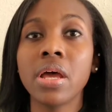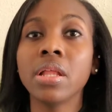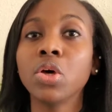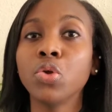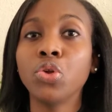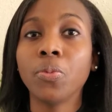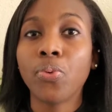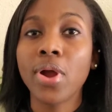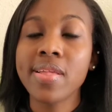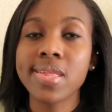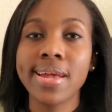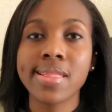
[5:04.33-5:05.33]
a little
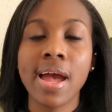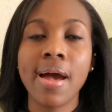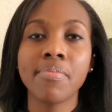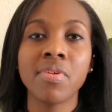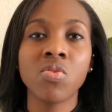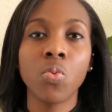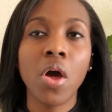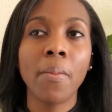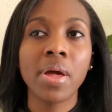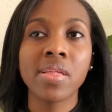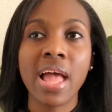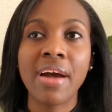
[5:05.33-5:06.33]
depressed at times as well,
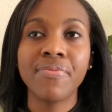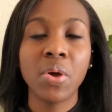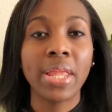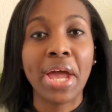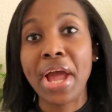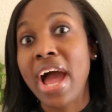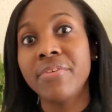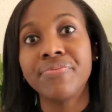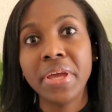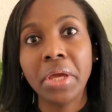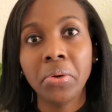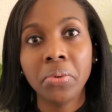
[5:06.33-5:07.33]
because I felt like I
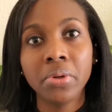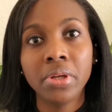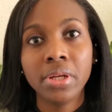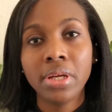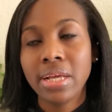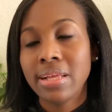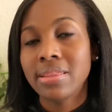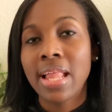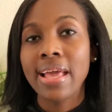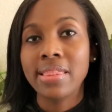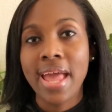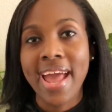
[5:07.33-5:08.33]
failed.
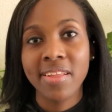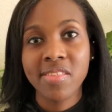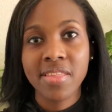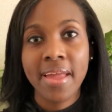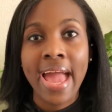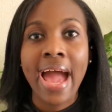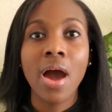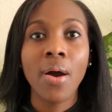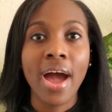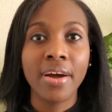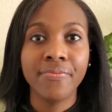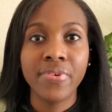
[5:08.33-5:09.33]
Like that's how
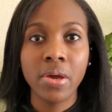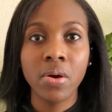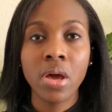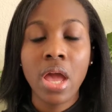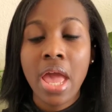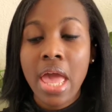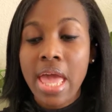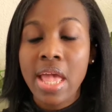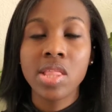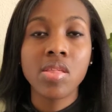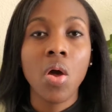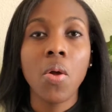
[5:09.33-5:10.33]
I felt.
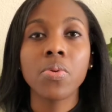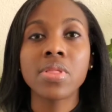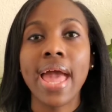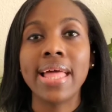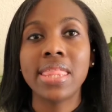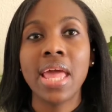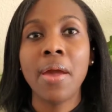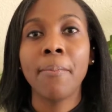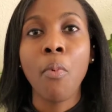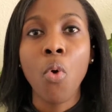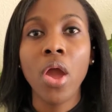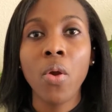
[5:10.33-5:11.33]
And so it was at that
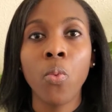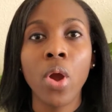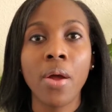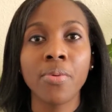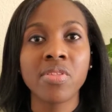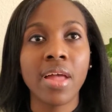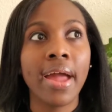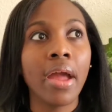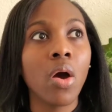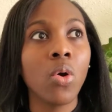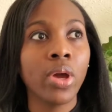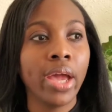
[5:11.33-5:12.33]
point where I was like,
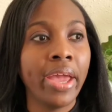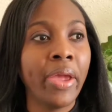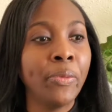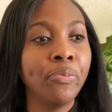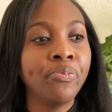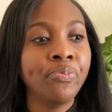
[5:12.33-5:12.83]
okay,